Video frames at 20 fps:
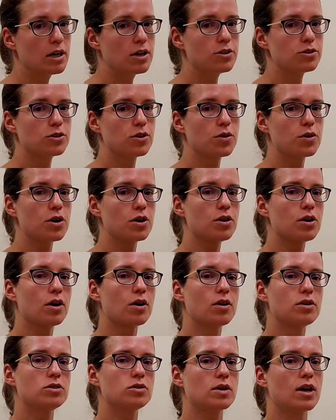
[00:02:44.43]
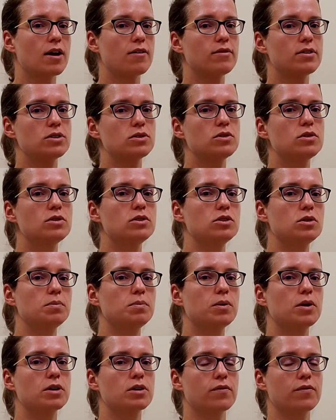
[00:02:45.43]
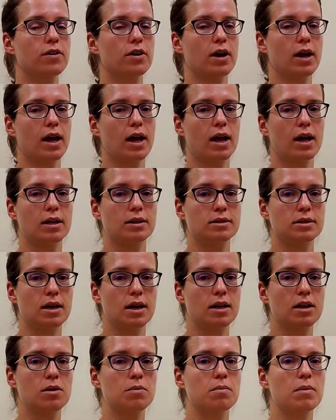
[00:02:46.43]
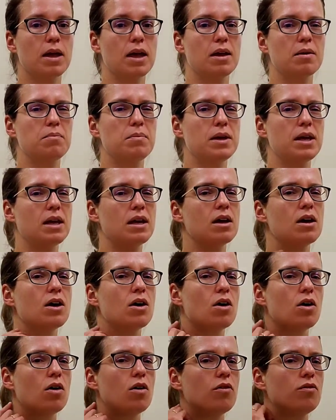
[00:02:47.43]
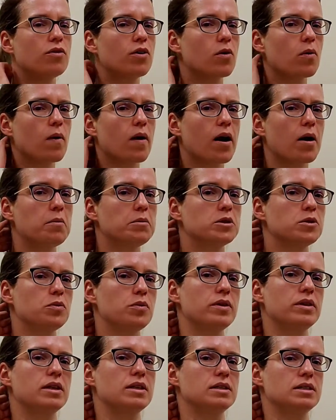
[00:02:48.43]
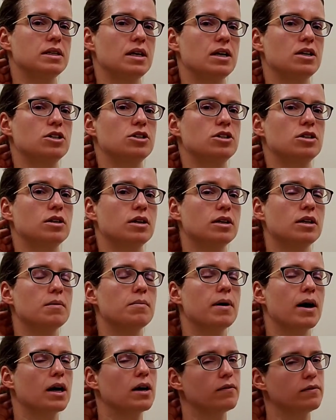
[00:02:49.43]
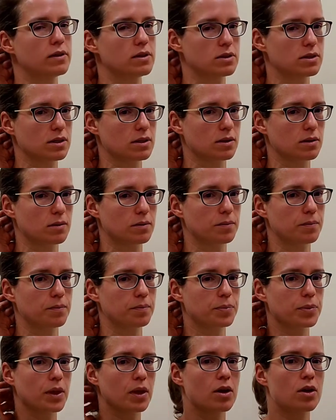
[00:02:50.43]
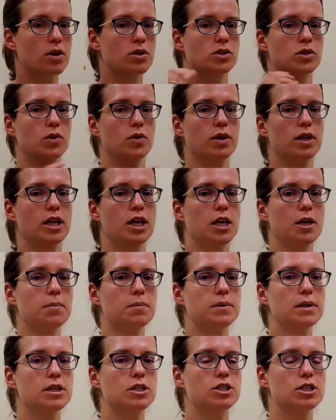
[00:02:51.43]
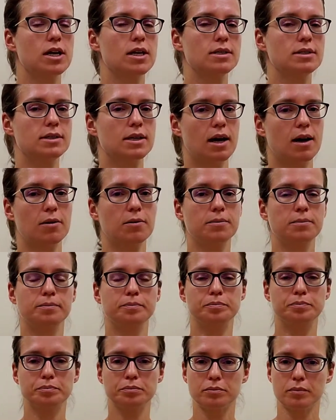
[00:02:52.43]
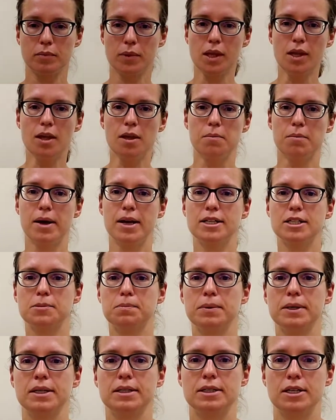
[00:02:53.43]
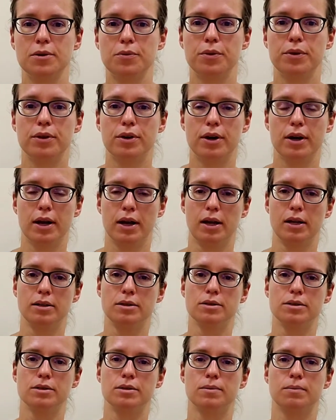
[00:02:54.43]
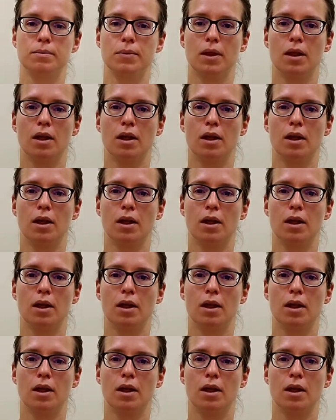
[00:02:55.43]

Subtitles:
So you're not going to have as good support of your hands, and you may be overwhelmed with the tension in the back of the skull. So keep the chest down by splinting with your hands.